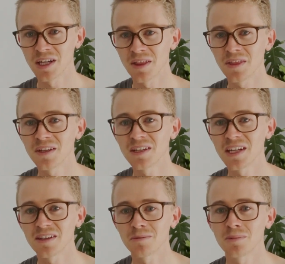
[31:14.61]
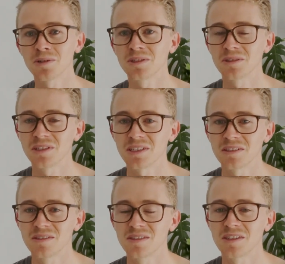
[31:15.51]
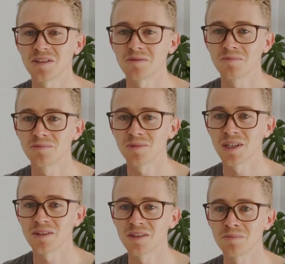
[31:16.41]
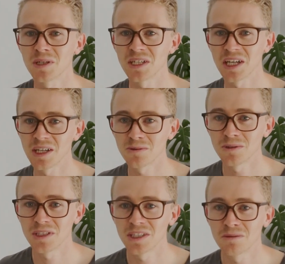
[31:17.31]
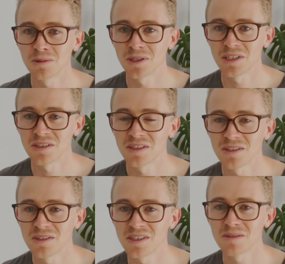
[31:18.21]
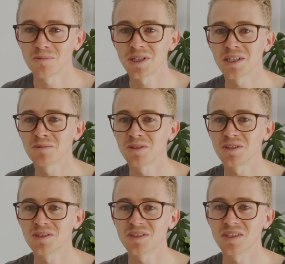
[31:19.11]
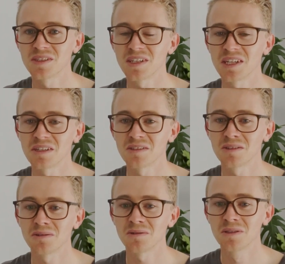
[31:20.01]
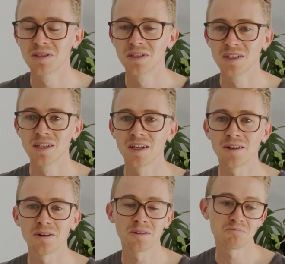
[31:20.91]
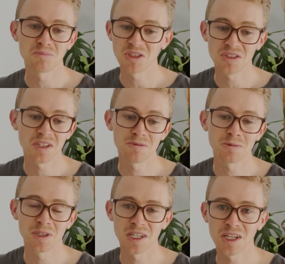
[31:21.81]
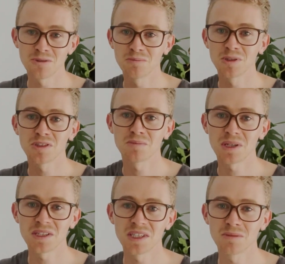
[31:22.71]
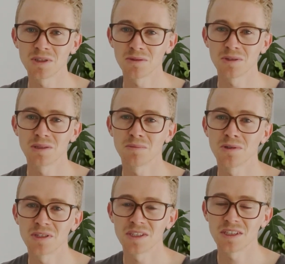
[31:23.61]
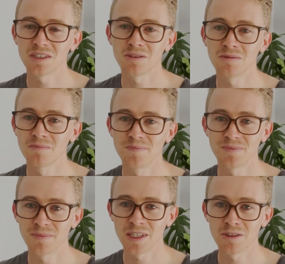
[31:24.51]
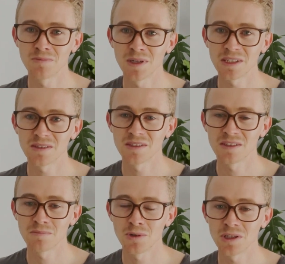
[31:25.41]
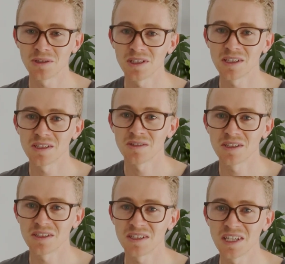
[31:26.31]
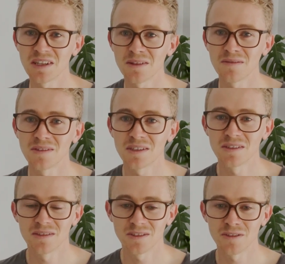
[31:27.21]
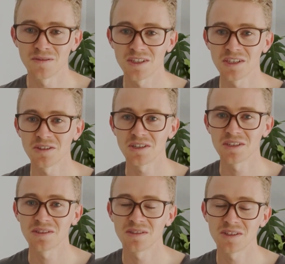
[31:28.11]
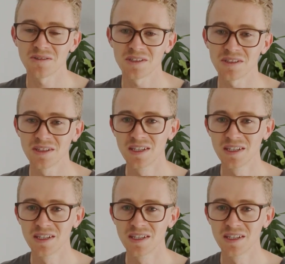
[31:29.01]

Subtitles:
thin out the point cloud. So rather than being 100 gigabyte in size, we can reduce this down to just so we want 100 mil spacing between points. It could make the point cloud size a tenth of the size. So it's